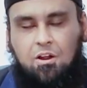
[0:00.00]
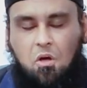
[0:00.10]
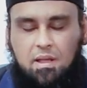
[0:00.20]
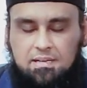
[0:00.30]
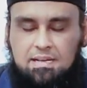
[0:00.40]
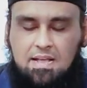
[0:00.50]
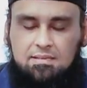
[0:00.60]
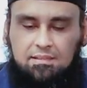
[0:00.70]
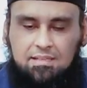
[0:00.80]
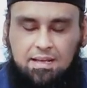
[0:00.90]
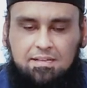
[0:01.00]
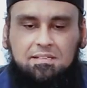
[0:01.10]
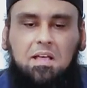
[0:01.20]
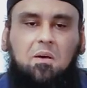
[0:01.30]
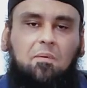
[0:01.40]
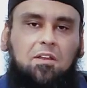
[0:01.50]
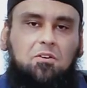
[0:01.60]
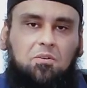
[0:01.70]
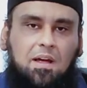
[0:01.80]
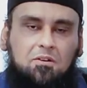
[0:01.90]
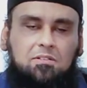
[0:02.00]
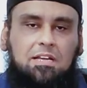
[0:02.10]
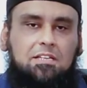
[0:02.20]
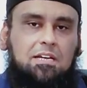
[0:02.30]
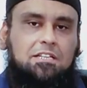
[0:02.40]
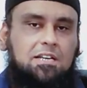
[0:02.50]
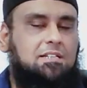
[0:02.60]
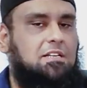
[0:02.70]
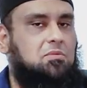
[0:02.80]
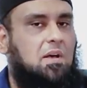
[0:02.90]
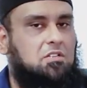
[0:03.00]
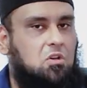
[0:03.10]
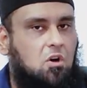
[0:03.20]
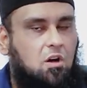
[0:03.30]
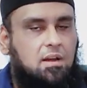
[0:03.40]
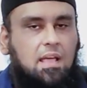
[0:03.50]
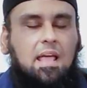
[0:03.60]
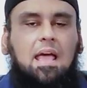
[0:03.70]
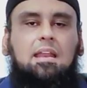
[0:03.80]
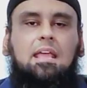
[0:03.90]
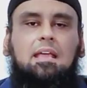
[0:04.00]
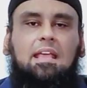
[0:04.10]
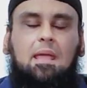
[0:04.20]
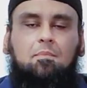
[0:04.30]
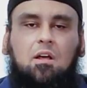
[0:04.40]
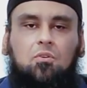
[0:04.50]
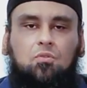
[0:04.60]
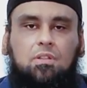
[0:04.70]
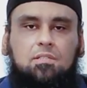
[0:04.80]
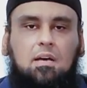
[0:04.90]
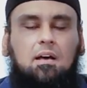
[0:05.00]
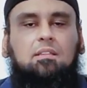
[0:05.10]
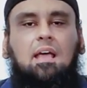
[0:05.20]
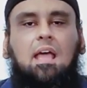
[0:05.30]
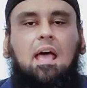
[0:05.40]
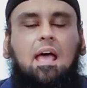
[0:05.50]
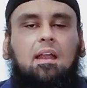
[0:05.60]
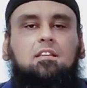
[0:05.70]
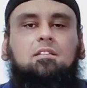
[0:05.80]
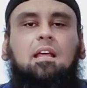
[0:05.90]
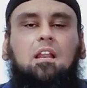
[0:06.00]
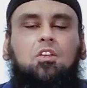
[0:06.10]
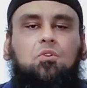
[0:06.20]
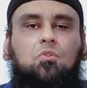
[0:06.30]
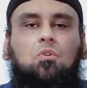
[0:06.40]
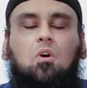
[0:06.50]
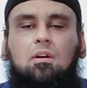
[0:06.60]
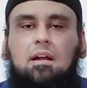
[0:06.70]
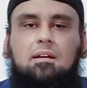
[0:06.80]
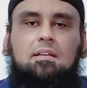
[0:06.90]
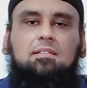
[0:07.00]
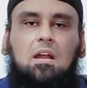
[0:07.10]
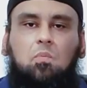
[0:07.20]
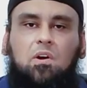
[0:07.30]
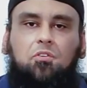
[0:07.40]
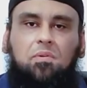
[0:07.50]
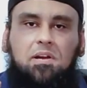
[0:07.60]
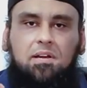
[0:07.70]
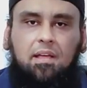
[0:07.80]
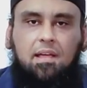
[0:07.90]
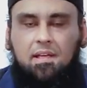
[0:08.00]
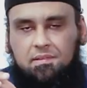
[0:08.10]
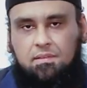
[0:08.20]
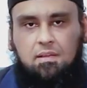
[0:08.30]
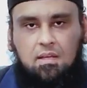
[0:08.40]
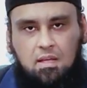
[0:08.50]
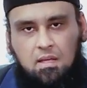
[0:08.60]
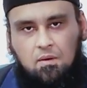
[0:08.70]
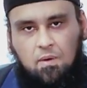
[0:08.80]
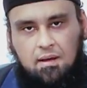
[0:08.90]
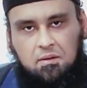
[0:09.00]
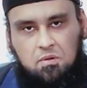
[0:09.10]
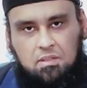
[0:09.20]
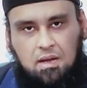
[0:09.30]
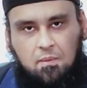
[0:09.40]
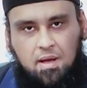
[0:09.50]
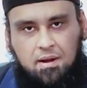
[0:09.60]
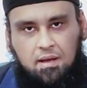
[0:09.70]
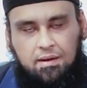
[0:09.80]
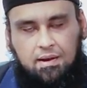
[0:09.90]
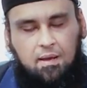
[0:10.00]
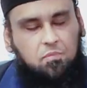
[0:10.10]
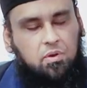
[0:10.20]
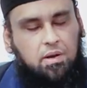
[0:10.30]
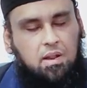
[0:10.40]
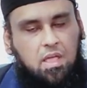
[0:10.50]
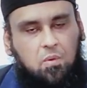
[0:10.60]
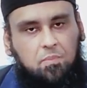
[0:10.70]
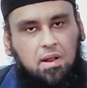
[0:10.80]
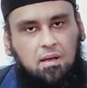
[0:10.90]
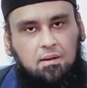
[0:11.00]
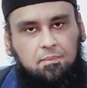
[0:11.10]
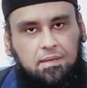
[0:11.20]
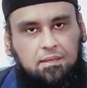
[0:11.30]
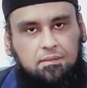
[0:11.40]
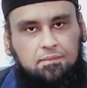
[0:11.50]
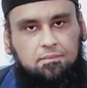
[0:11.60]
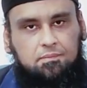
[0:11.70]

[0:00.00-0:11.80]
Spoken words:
Rocket science is this, when you try to say that Jesus was God and he came down to this earth, and still you do not understand what Trinity is. Wa akhiru da'wana anil hamdulillahi rabbil alameen.